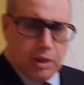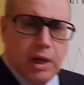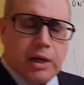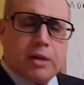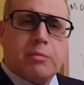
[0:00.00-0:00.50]

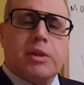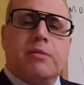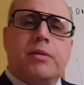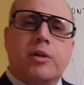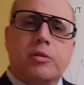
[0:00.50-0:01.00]
I am the
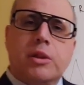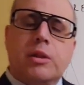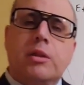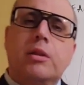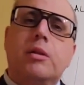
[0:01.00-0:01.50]

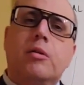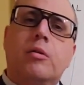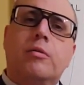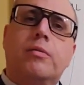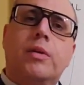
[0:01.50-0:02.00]
founder
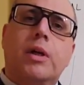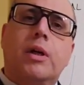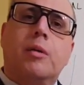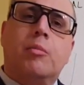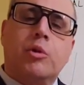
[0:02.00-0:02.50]
of
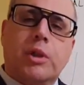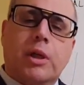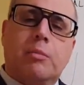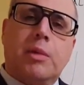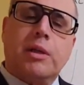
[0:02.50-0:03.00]

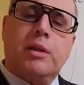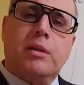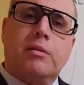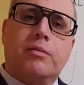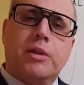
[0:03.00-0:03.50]
Montreal Math
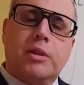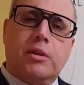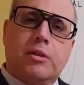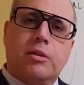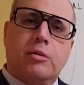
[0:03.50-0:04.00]
and
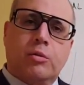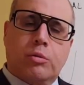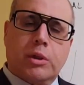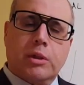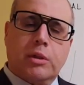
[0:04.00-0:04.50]
Physics
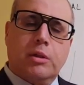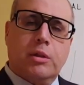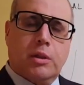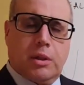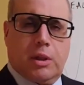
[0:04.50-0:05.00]
Tutoring,
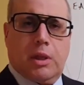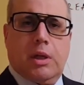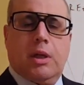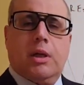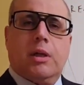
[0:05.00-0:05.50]

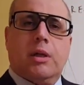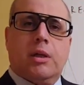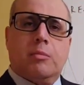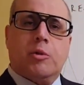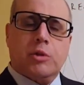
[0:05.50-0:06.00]
a
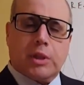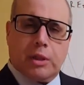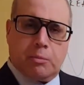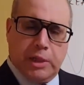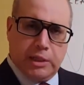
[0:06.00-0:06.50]

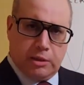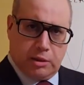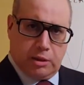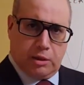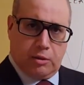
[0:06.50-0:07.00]

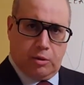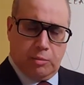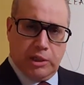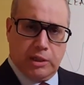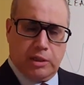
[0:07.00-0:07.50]
Montreal-based
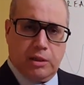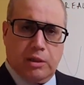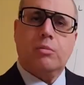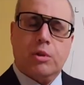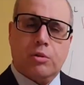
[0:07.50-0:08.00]
company
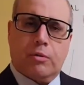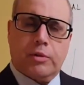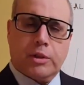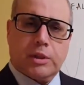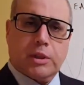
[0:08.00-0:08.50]
which
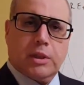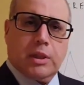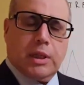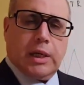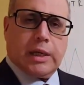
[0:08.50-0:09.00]
offers
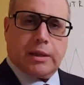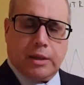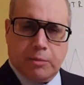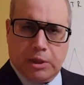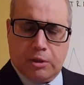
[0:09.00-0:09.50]

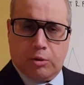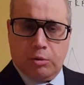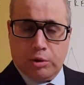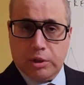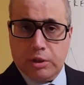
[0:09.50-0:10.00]
academic
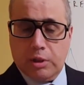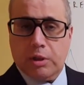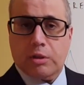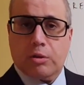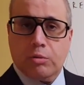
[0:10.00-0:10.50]
coaching
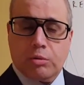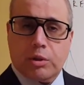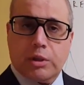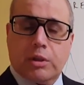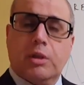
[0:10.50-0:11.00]
and
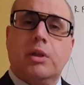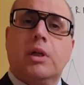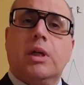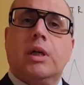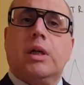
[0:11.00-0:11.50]
tutoring
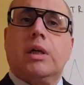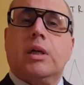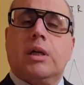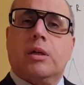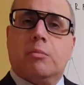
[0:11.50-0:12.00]

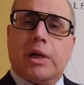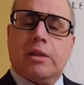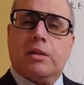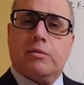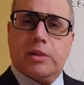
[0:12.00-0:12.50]
in
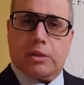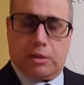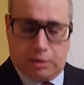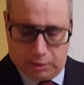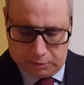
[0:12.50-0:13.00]
math and physics.